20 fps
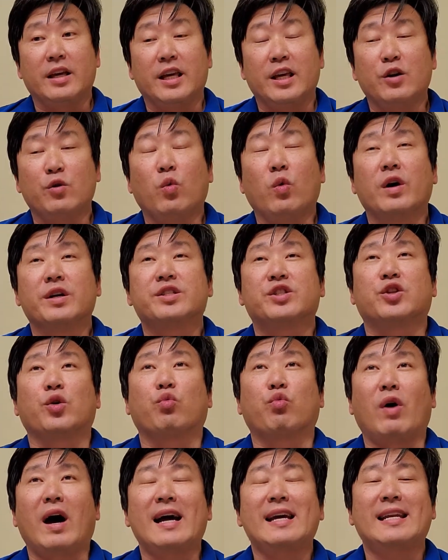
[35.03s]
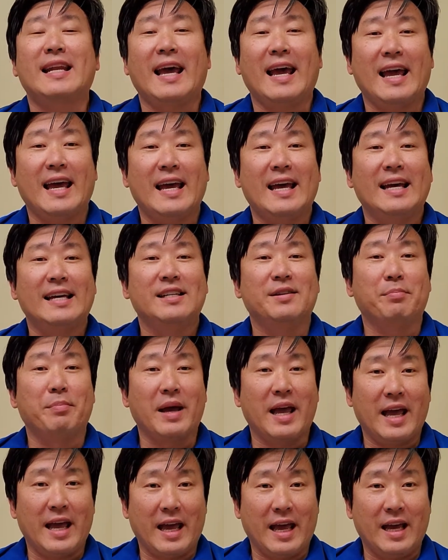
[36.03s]
he was the right-hand
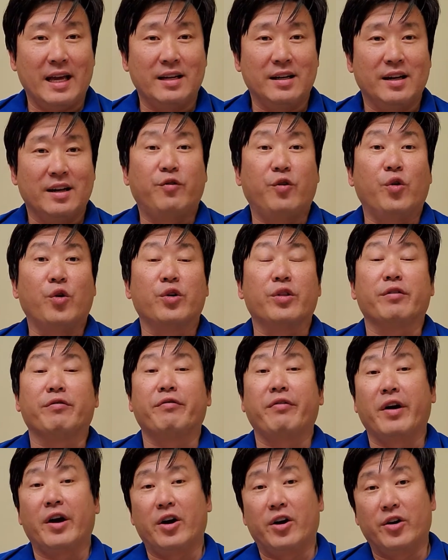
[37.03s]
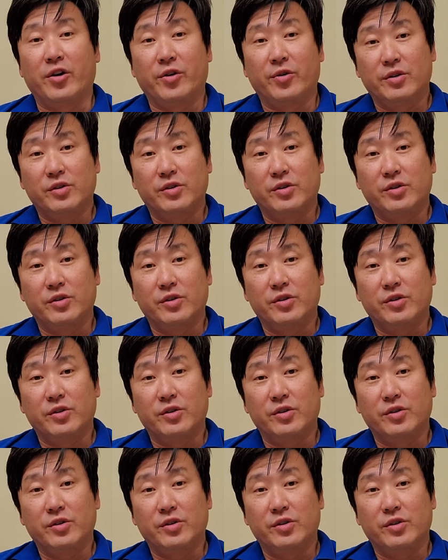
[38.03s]
man for the Pharaoh.